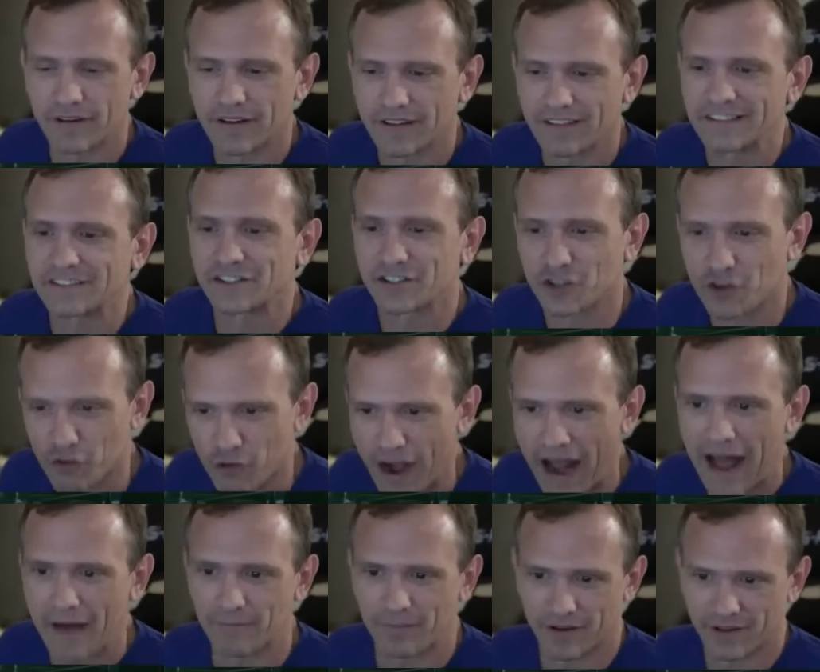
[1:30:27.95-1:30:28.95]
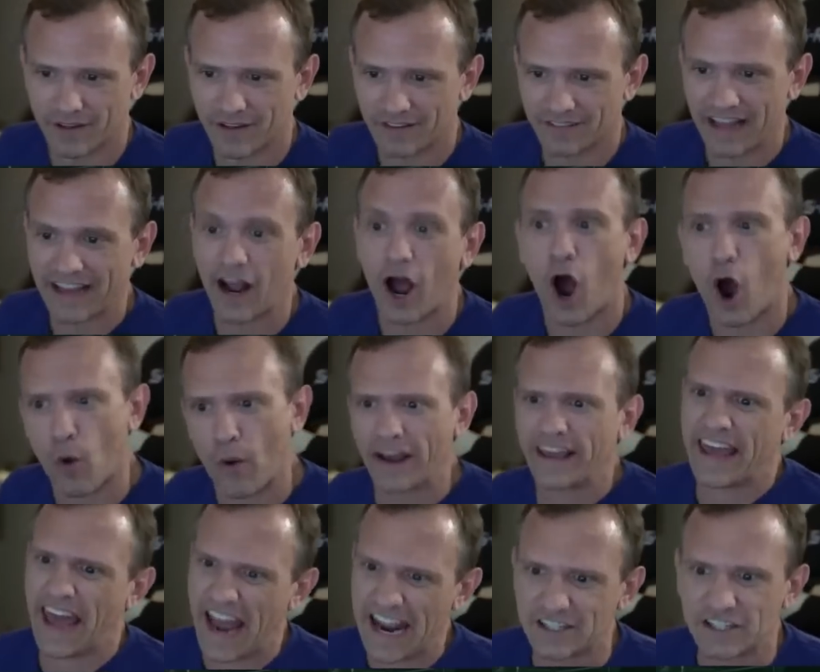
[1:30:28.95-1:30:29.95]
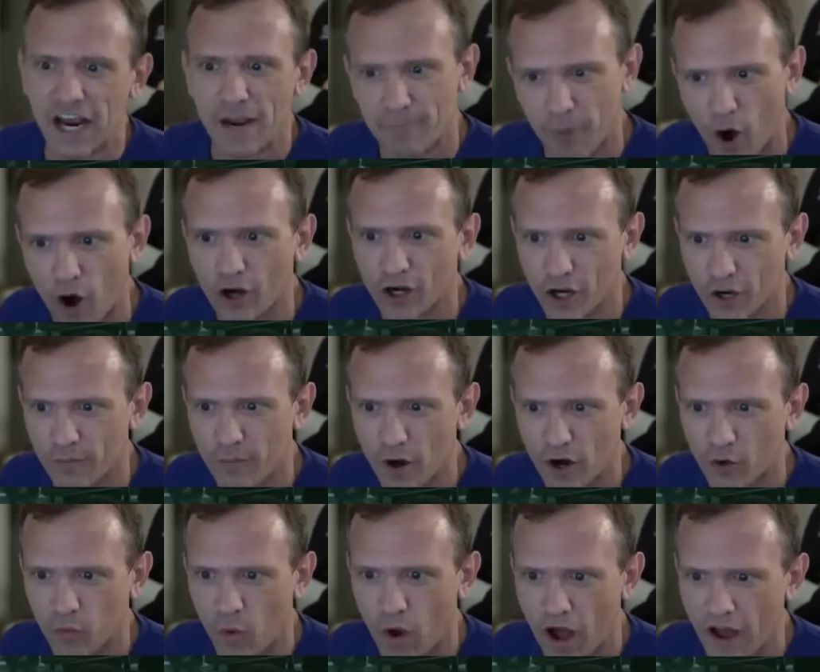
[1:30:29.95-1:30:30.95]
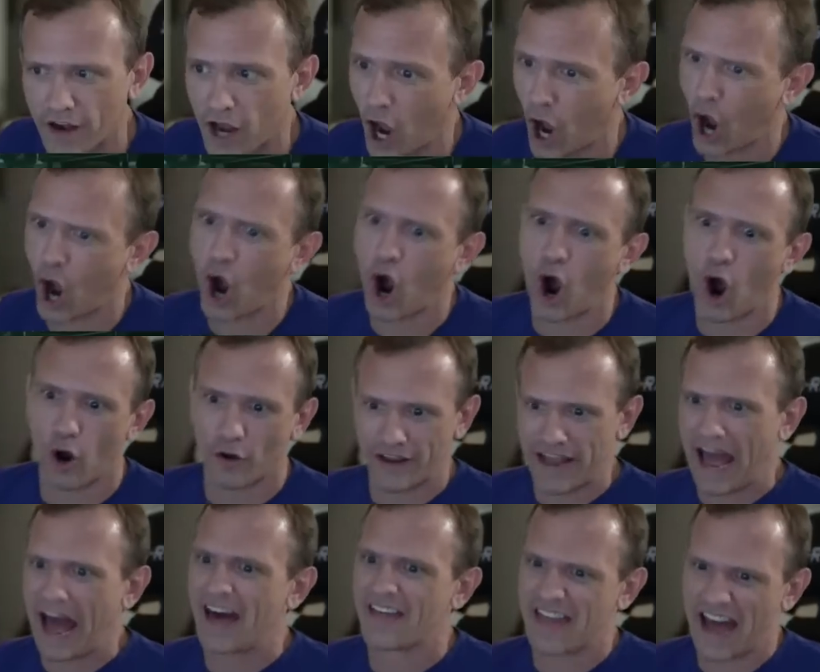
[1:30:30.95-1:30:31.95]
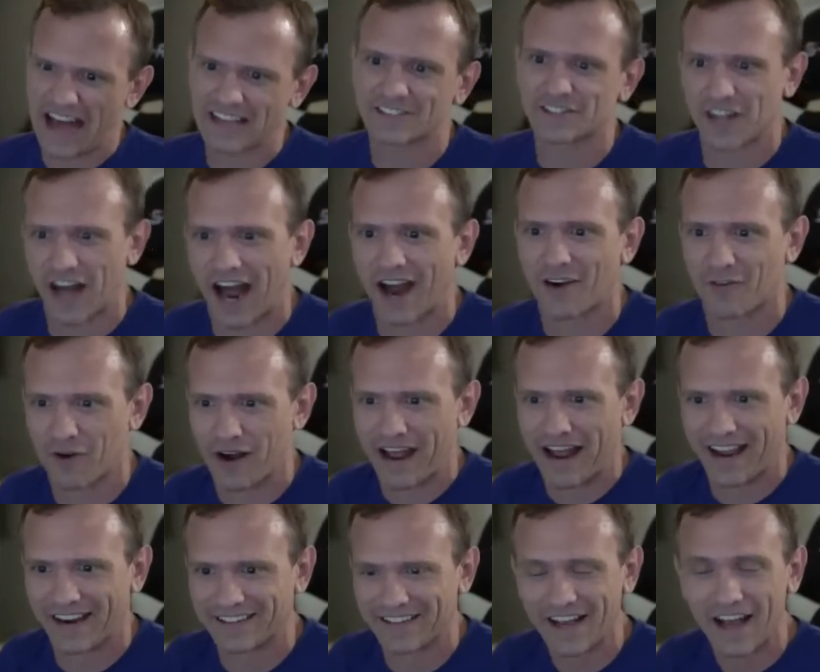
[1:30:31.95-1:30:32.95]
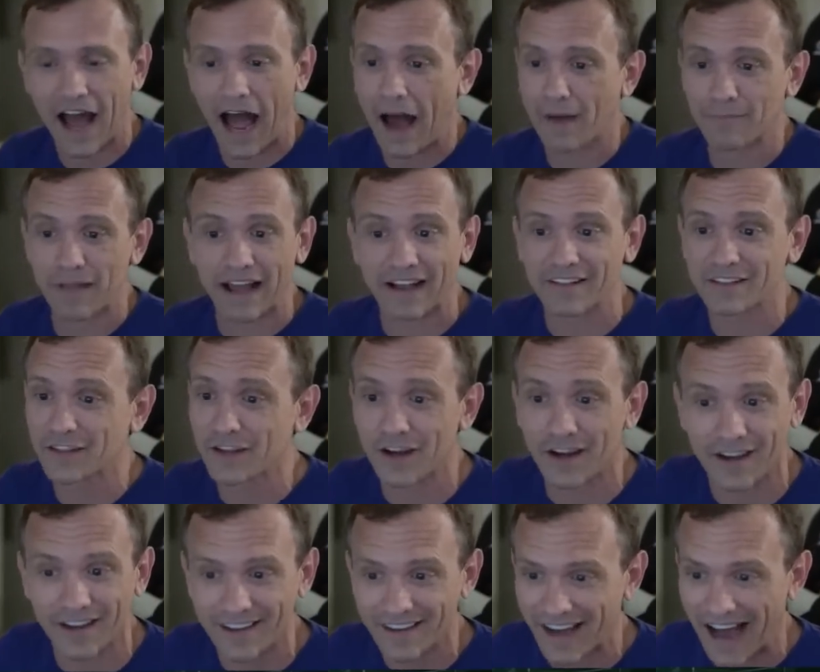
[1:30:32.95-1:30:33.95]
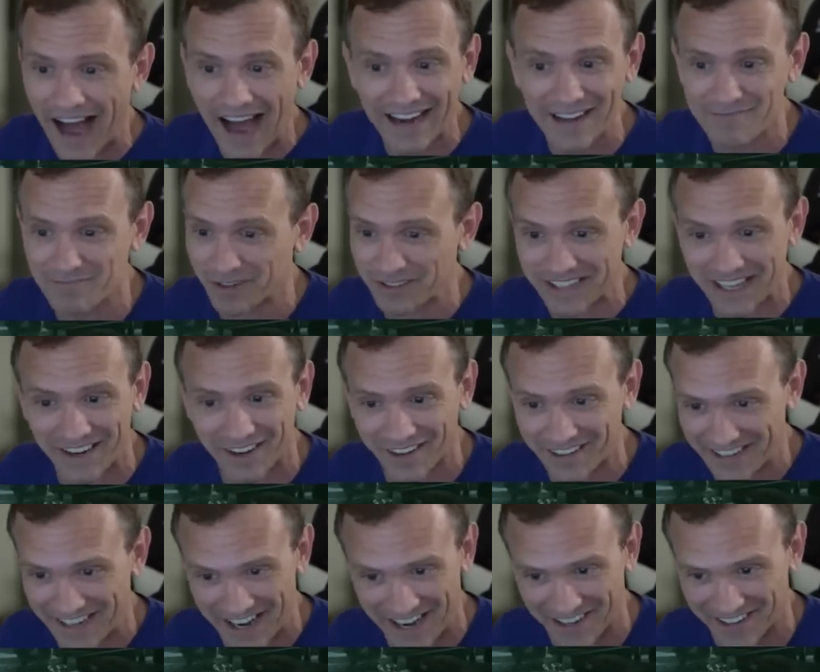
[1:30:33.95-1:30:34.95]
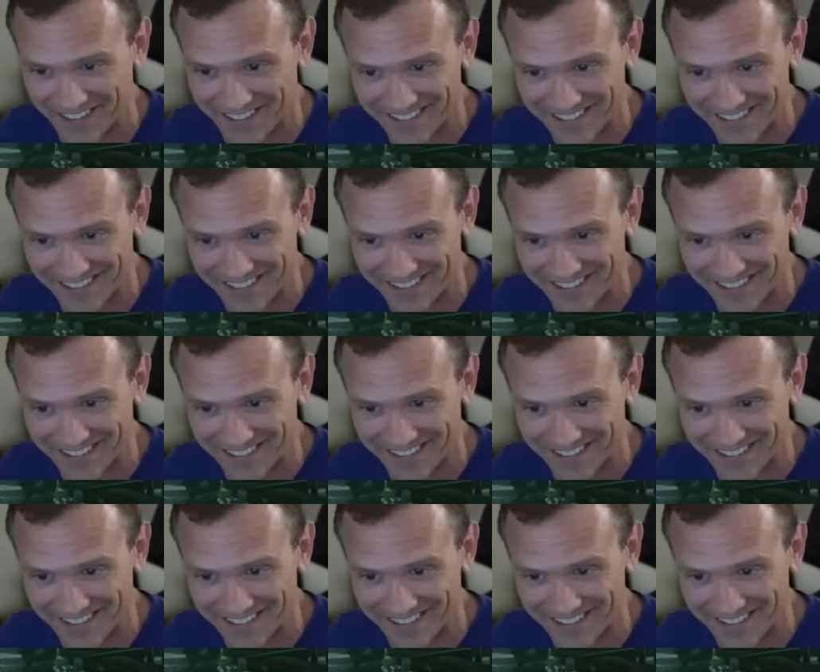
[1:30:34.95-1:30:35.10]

This is crap. Like, oh, AJ Parker book one. Oh, yeah, that's not rigged. I'm like, look, I didn't put that on there.